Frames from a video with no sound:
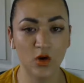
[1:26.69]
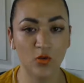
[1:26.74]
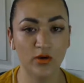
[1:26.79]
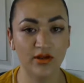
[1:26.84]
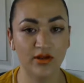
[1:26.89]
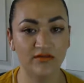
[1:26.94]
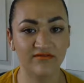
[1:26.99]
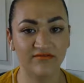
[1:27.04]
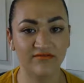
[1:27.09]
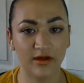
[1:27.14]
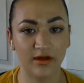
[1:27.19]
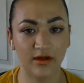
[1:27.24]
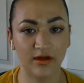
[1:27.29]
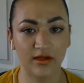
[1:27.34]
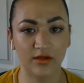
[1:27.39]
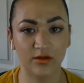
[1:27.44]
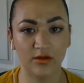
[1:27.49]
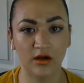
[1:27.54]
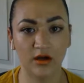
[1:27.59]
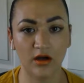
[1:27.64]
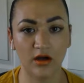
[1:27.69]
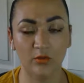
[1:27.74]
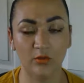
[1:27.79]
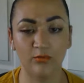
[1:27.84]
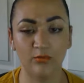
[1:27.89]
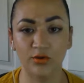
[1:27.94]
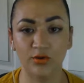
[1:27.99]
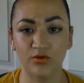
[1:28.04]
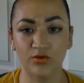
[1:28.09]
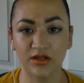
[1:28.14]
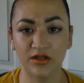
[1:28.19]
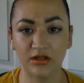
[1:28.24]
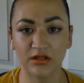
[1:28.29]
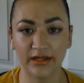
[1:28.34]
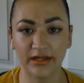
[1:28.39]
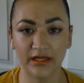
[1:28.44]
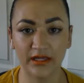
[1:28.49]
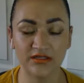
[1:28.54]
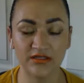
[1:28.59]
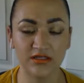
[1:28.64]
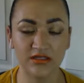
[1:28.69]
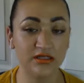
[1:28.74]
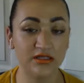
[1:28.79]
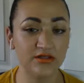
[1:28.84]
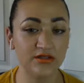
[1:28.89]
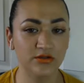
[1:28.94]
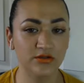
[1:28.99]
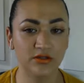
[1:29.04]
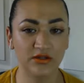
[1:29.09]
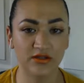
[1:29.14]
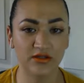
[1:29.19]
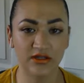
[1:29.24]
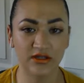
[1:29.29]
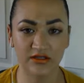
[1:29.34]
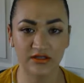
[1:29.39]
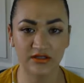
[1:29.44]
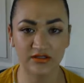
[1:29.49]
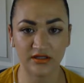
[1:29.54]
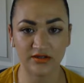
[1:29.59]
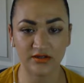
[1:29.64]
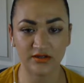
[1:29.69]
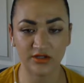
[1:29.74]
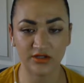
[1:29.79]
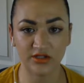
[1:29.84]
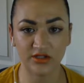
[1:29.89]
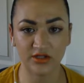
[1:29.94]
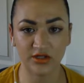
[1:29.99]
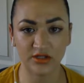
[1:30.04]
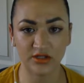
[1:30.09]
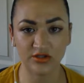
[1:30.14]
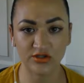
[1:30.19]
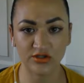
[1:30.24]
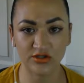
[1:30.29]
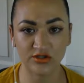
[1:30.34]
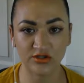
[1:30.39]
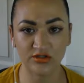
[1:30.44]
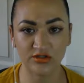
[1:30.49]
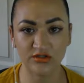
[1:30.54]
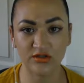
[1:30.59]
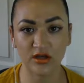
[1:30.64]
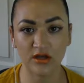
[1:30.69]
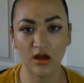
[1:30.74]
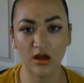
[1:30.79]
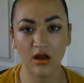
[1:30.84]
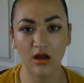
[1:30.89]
We can find both glands, and these are all the accessory structures